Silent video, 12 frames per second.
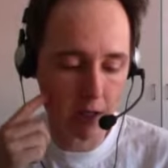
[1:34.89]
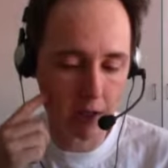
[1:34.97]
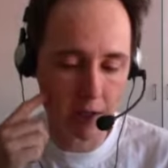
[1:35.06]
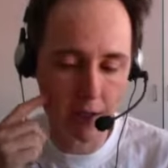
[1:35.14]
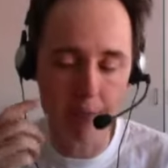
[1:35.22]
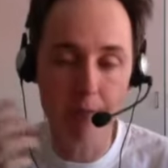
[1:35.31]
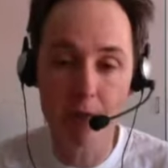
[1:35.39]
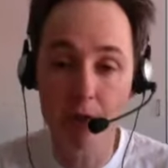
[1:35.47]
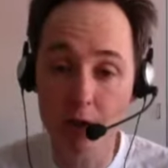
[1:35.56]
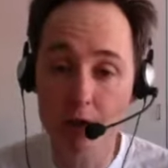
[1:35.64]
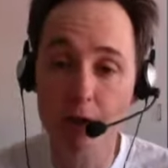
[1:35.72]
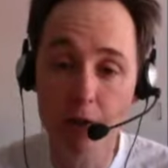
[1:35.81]

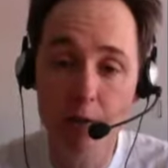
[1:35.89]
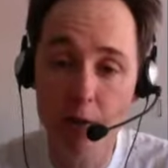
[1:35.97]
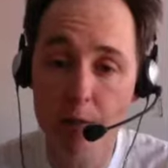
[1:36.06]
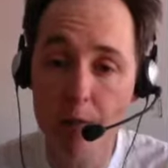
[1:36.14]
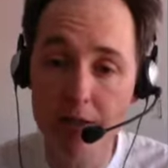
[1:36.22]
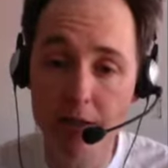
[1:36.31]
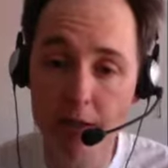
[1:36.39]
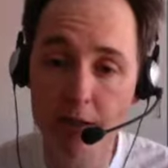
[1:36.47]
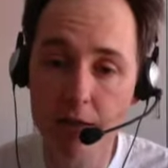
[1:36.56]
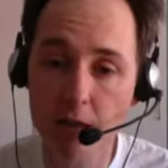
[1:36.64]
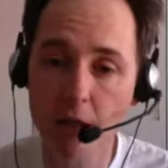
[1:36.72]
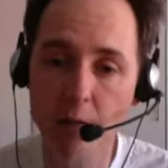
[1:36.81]
You're basically
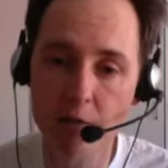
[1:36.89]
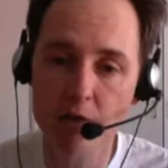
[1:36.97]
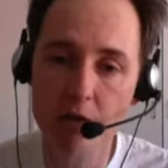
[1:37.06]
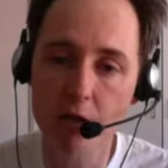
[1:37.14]
telling them this